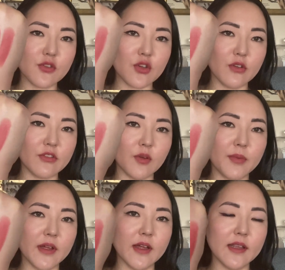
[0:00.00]

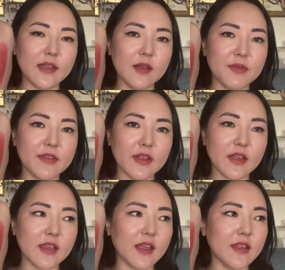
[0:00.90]
Showstopper lipstick
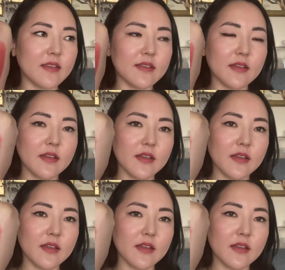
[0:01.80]
kit.